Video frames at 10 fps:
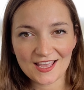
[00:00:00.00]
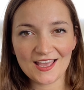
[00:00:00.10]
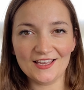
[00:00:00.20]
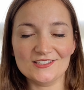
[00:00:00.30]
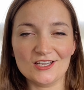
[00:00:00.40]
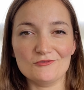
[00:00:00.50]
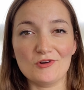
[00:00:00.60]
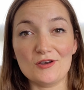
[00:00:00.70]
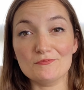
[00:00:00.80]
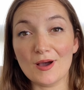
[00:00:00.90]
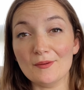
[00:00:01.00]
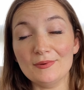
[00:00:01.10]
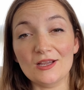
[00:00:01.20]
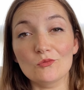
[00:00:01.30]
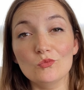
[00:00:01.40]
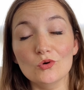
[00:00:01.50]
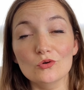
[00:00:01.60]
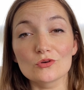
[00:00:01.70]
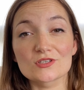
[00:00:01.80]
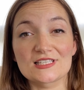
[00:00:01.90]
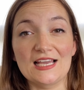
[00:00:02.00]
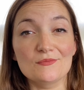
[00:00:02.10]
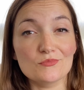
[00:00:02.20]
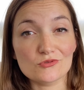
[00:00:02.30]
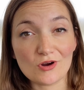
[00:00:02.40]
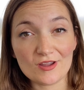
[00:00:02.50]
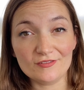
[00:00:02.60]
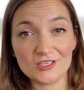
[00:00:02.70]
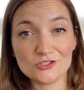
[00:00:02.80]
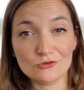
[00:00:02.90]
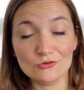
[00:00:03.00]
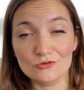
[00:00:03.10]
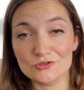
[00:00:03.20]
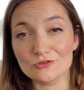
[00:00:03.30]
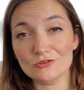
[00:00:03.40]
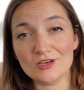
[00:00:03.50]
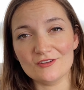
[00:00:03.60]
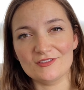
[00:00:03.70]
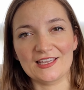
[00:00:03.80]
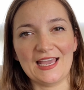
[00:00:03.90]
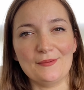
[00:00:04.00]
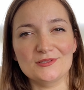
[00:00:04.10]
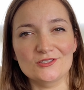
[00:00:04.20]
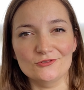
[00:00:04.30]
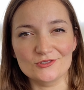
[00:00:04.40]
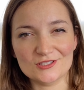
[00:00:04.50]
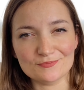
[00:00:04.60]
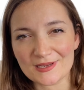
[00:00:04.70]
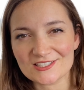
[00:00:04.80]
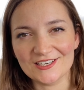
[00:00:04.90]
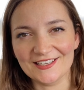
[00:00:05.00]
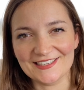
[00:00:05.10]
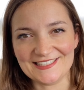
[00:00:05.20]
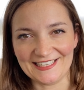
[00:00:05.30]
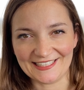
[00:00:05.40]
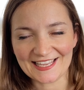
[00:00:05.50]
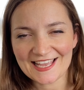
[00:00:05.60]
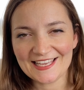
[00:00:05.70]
and I run public walks and private tours all over the capital, specialising